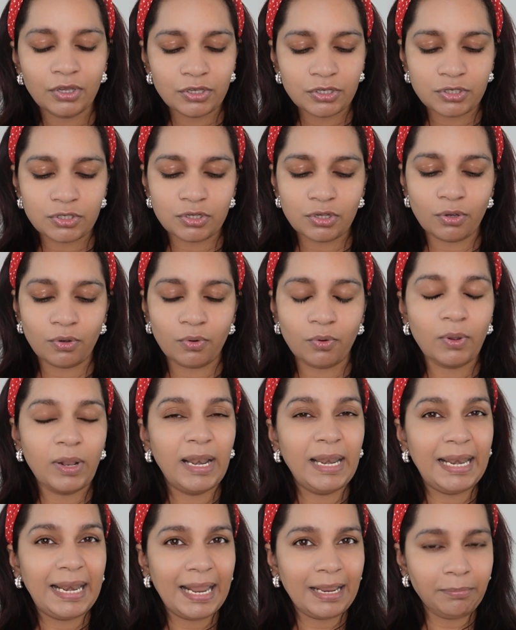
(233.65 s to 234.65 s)
So
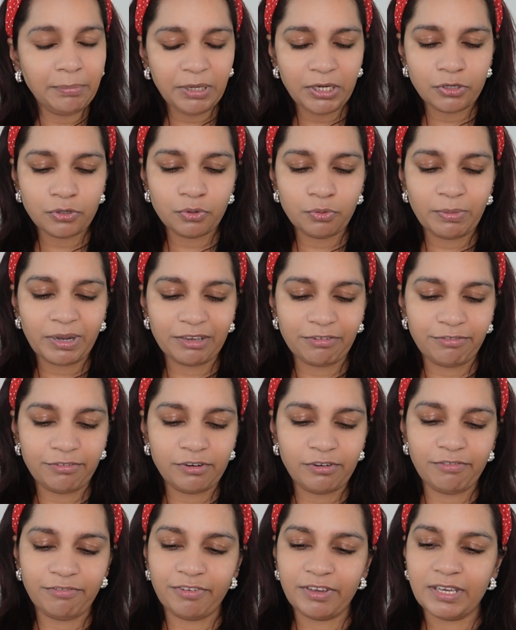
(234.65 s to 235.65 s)
let me do my
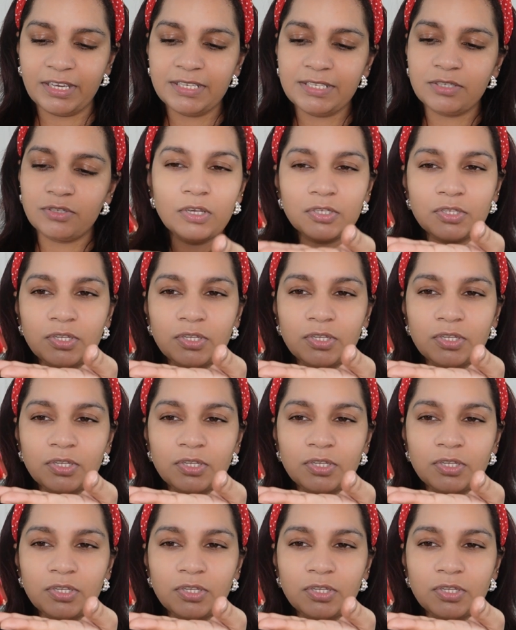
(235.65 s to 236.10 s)
full face.